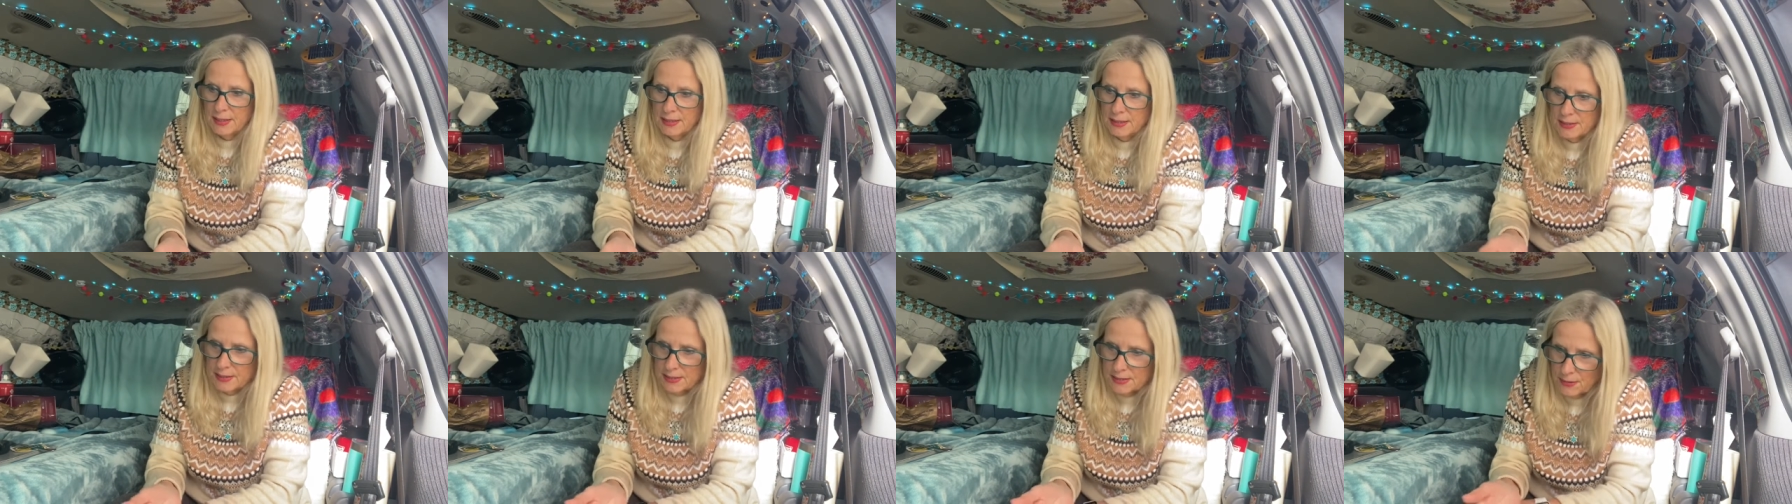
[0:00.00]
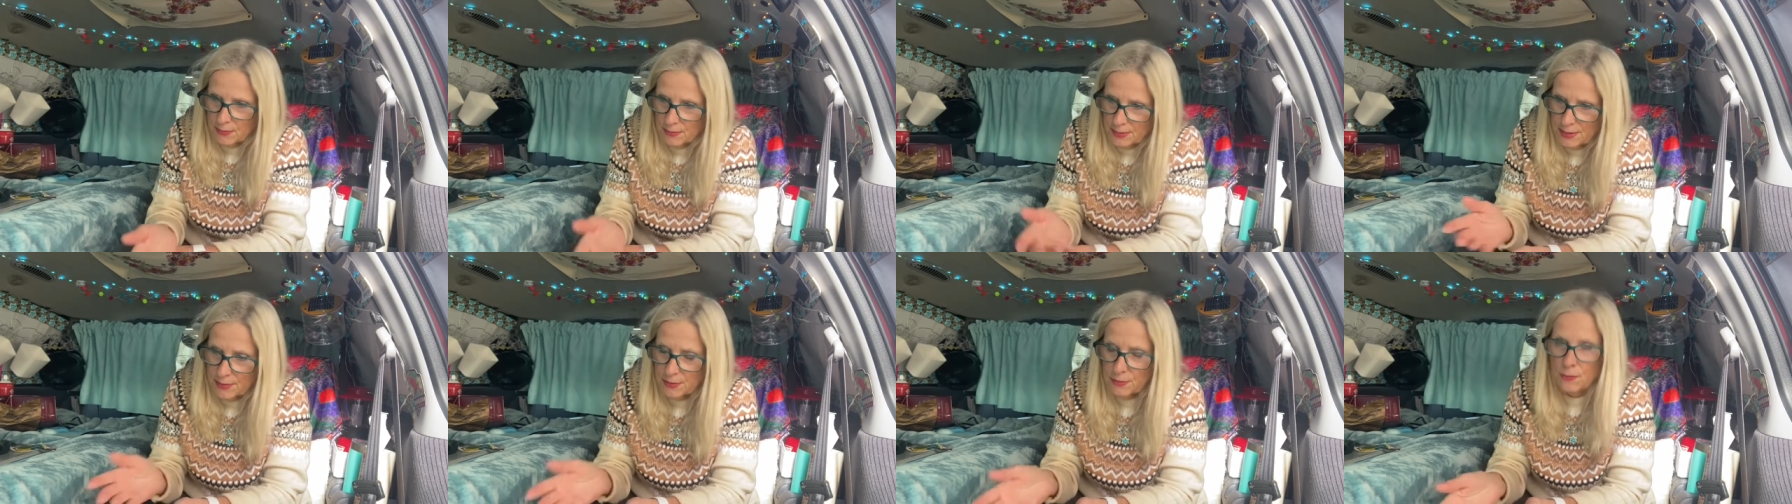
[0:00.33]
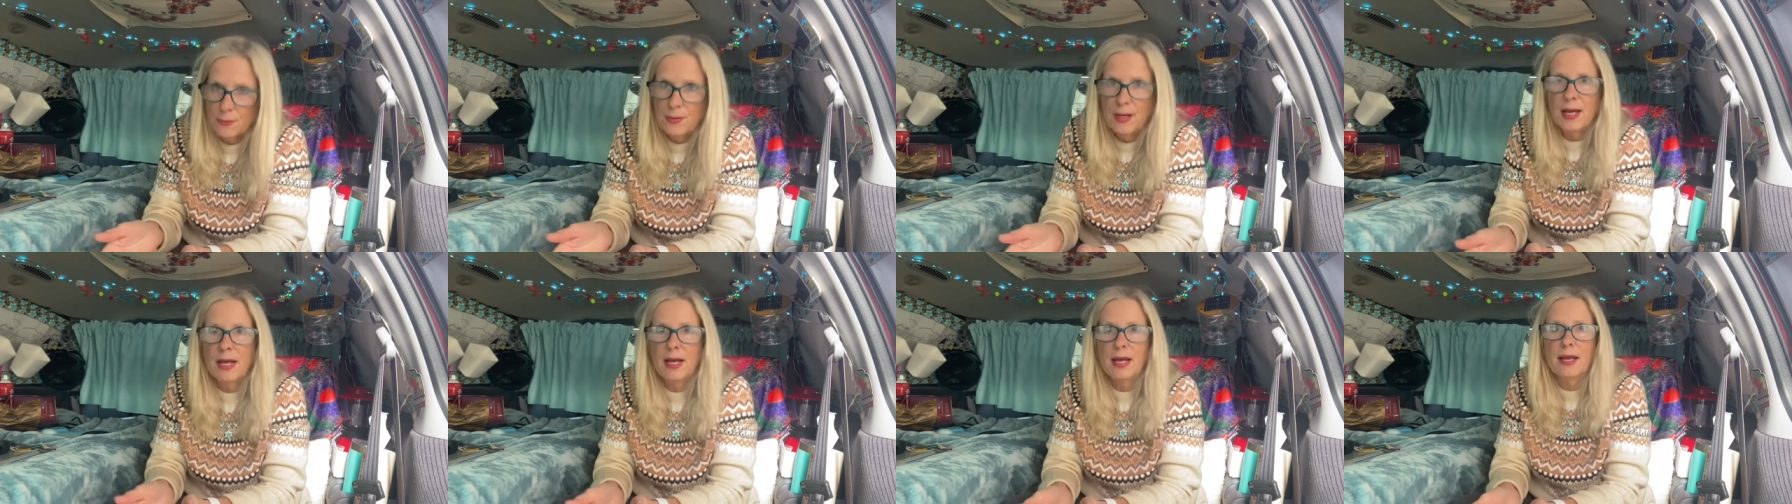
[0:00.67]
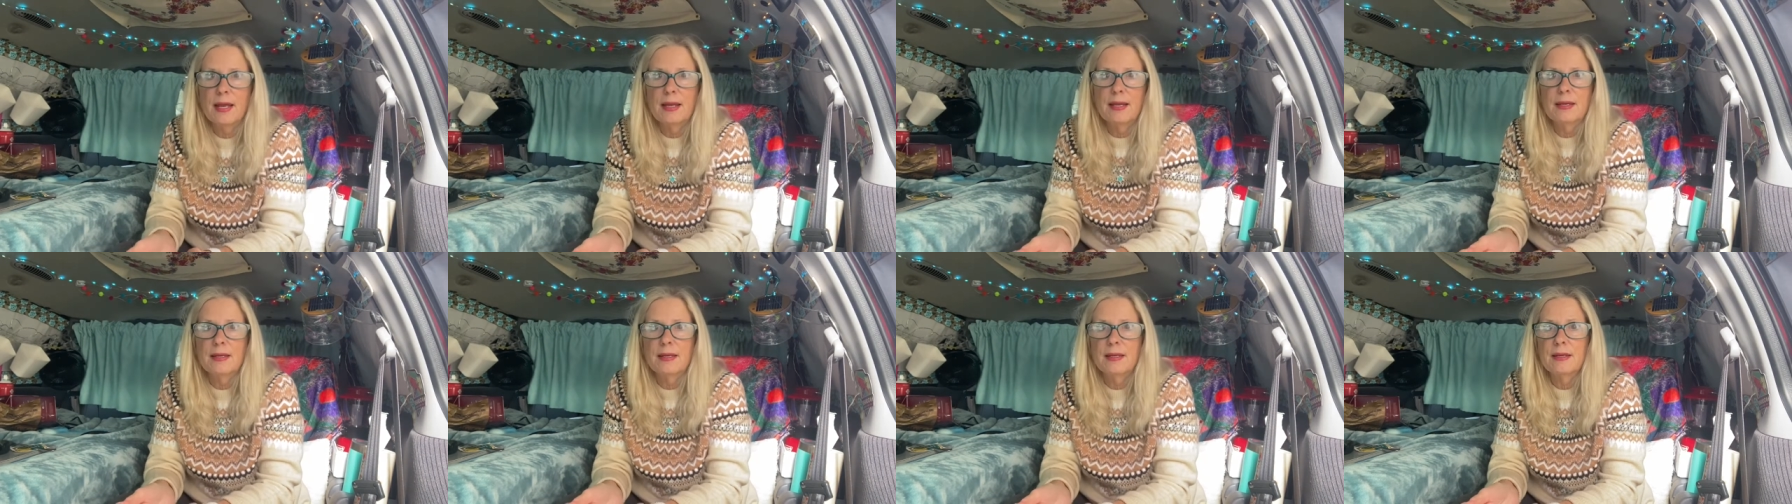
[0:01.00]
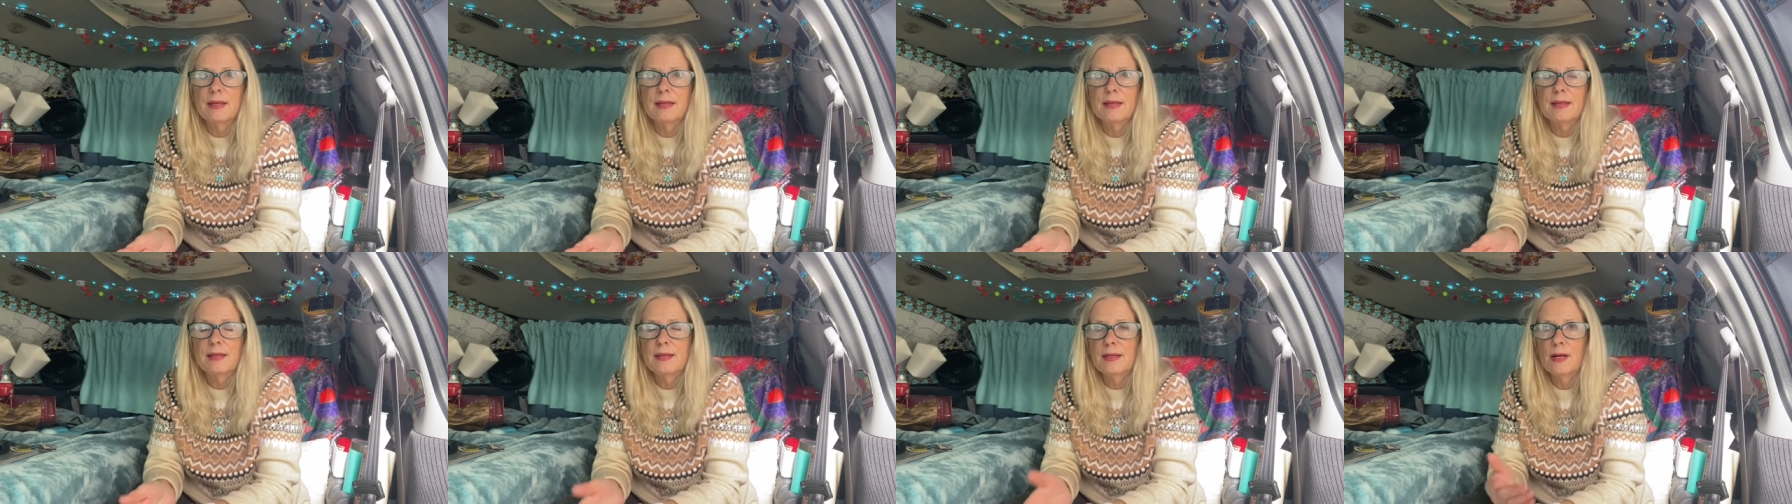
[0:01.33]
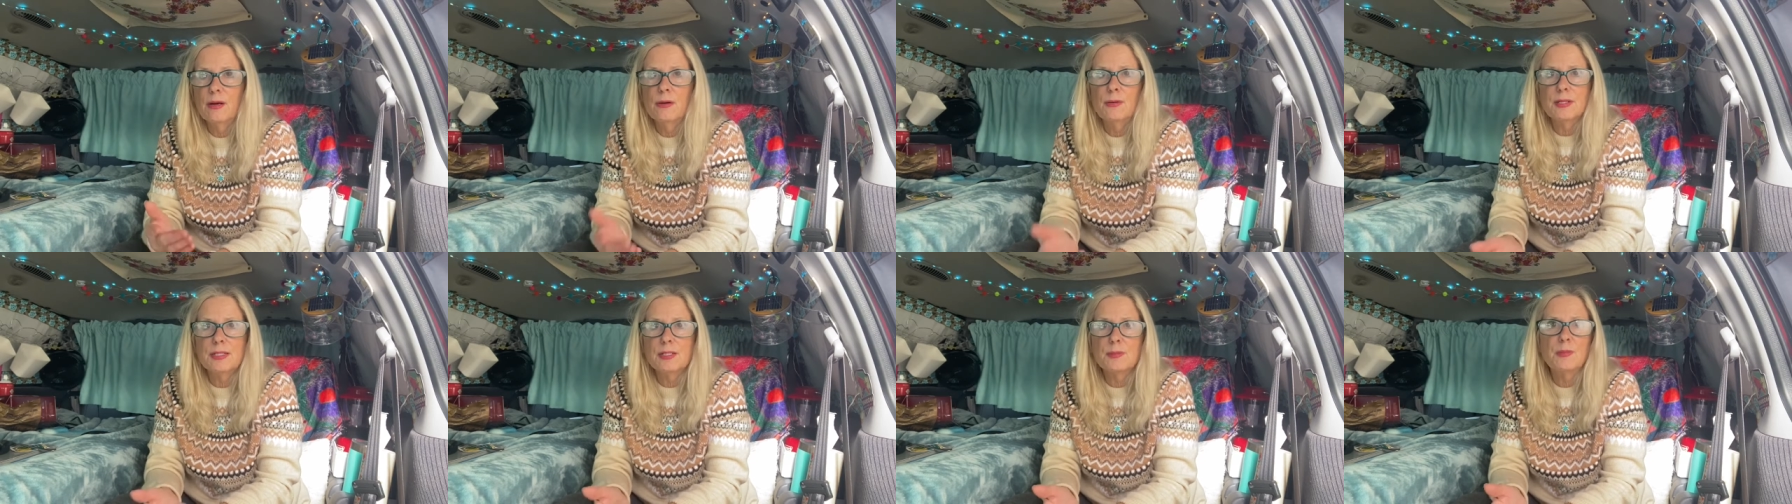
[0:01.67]
So either way, you
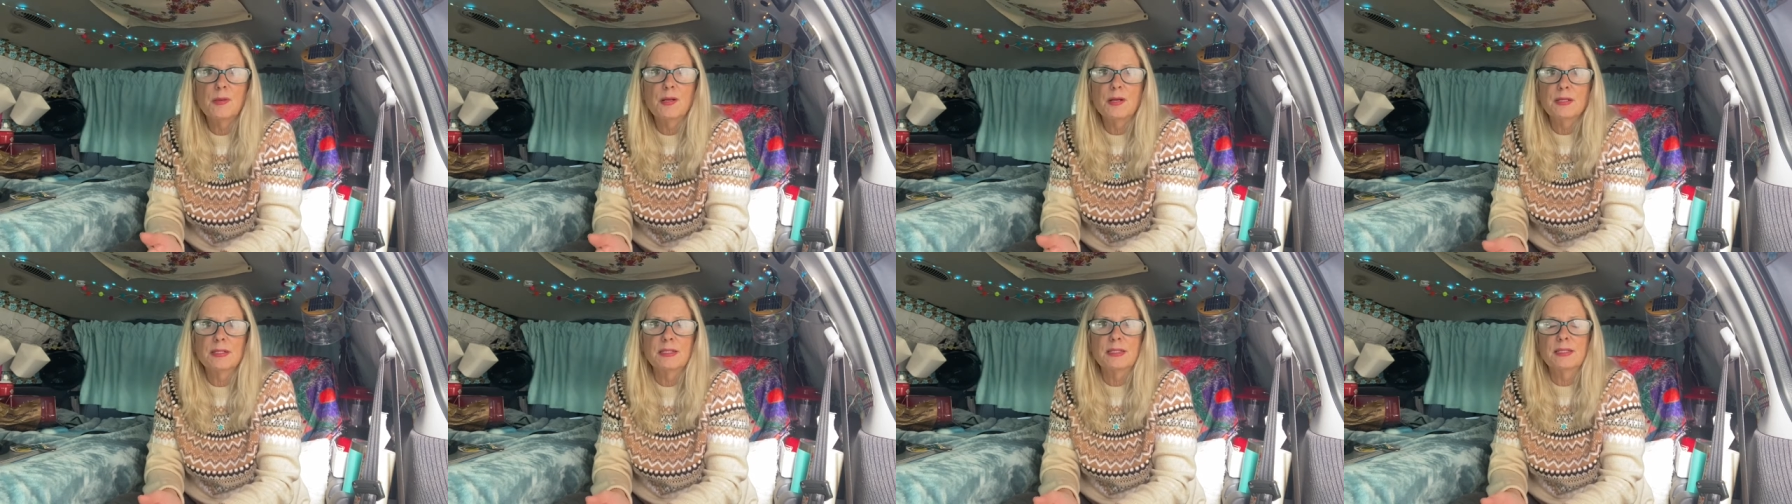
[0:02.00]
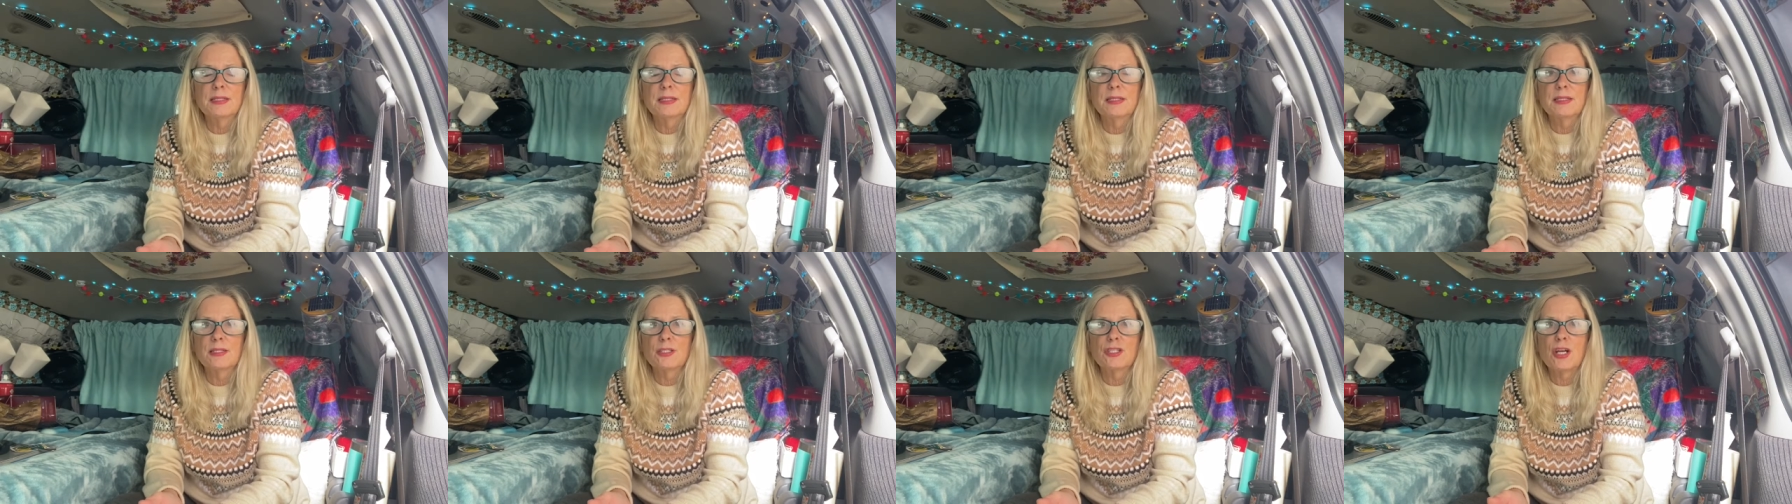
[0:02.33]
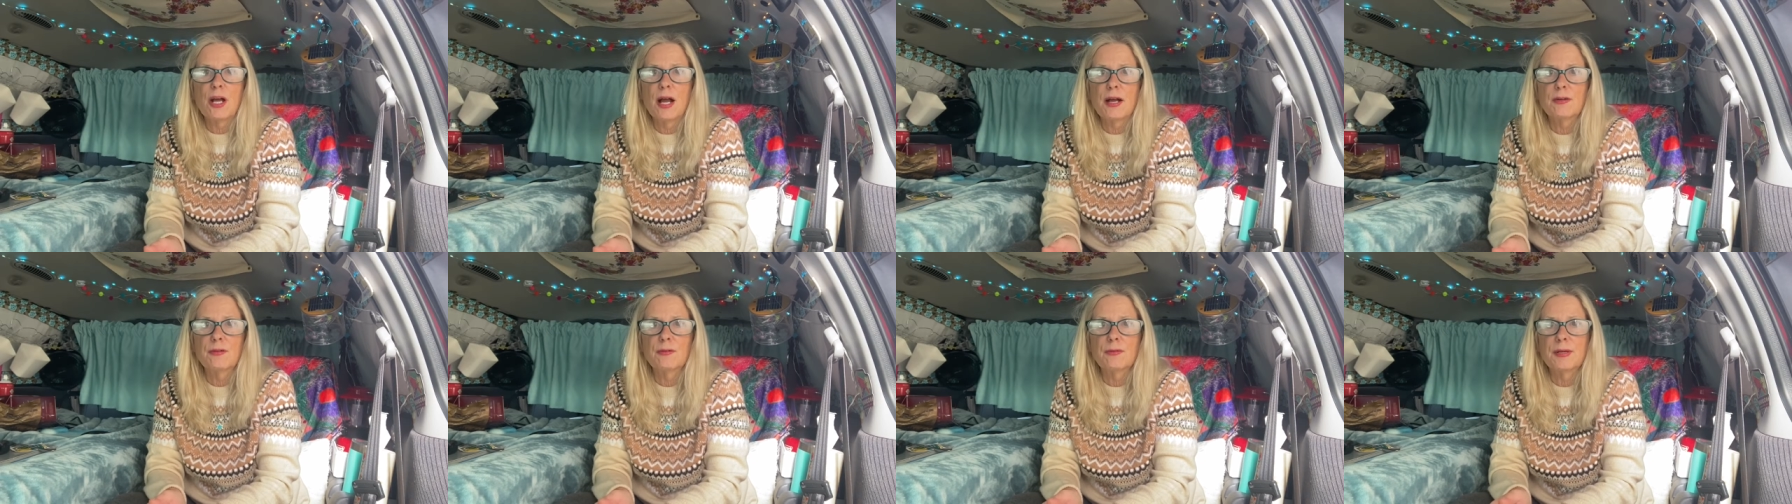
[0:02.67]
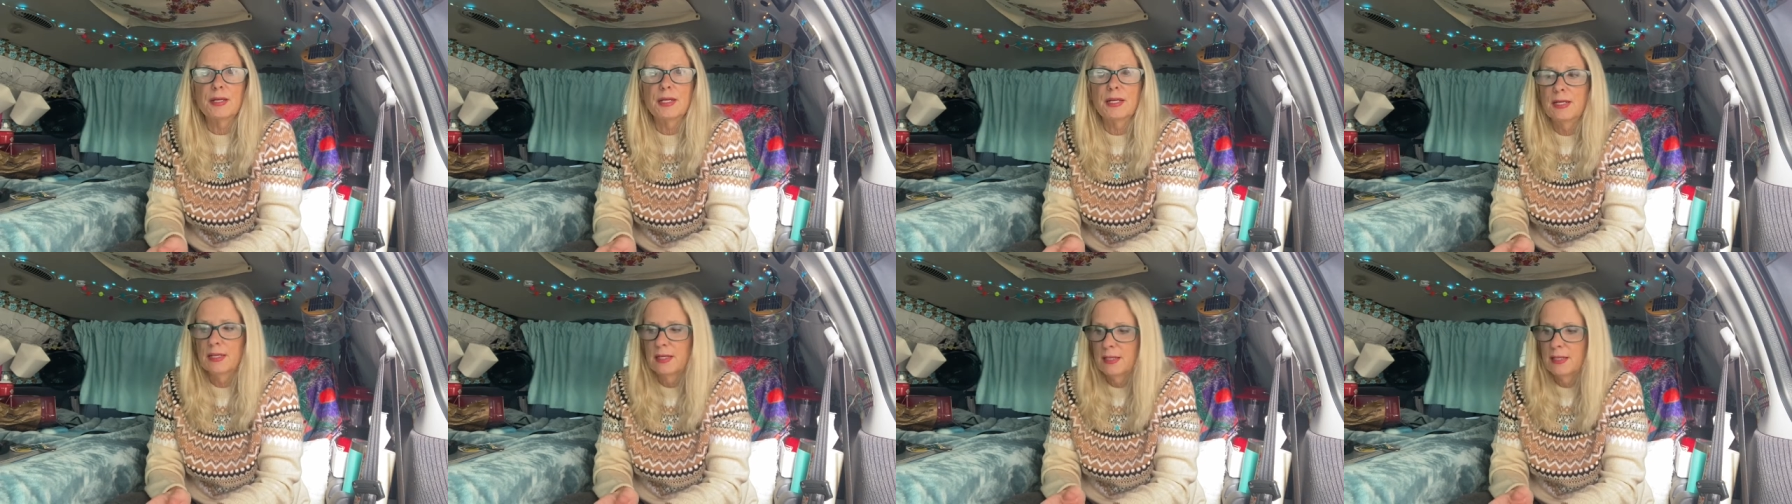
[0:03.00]
know, it's plugged into the Jackery.